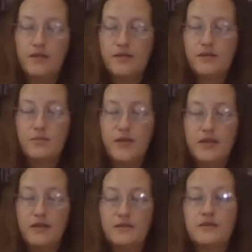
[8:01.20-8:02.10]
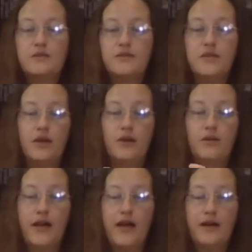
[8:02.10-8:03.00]
to being little
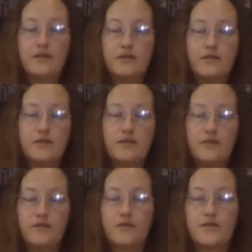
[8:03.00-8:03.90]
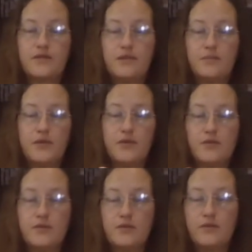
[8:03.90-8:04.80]
toe hats for
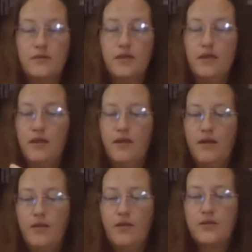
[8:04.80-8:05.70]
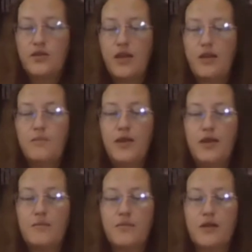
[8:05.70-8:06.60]
slippers, the shape that
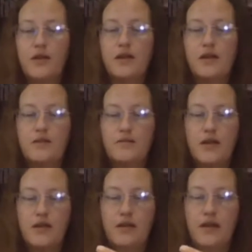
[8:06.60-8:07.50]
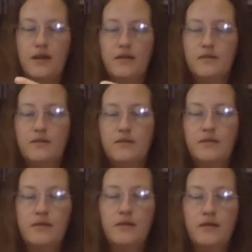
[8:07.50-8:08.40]
I'm working on right now
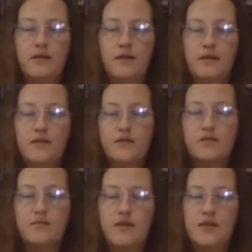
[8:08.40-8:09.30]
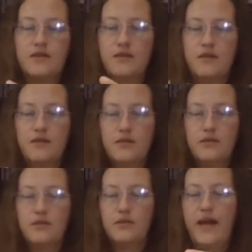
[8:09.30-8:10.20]
also makes a cute
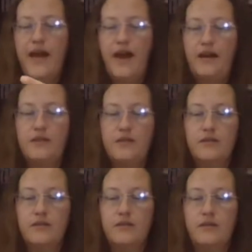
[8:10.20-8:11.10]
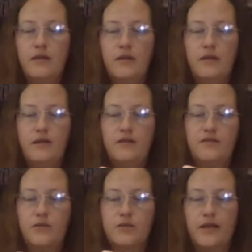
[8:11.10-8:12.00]
little hat
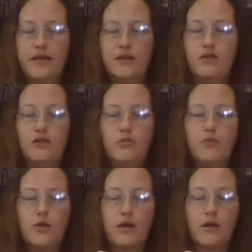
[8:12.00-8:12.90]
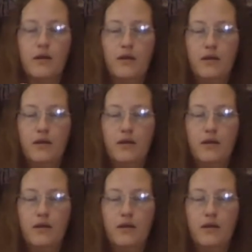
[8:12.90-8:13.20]
for like a newborn.